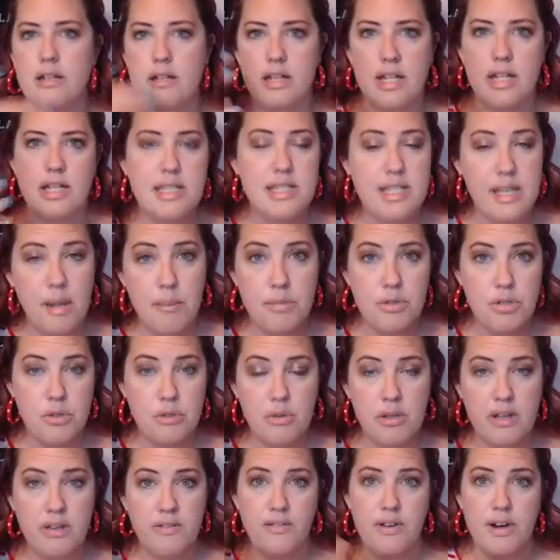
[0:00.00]

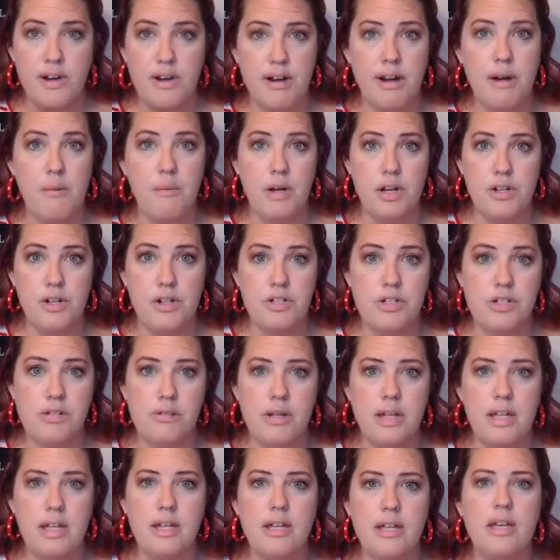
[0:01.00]
conceptually figure out what you're
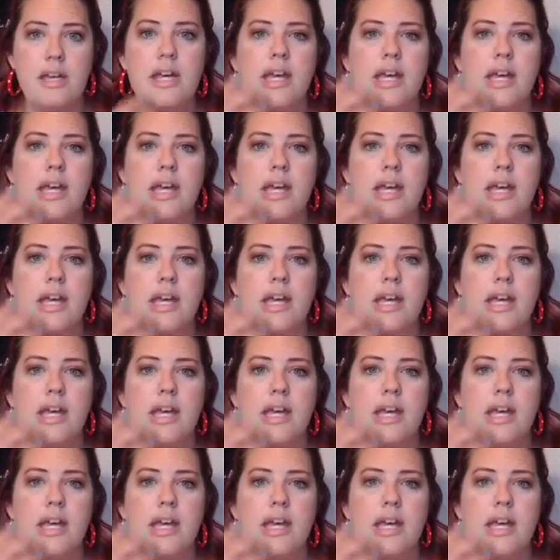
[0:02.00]
doing.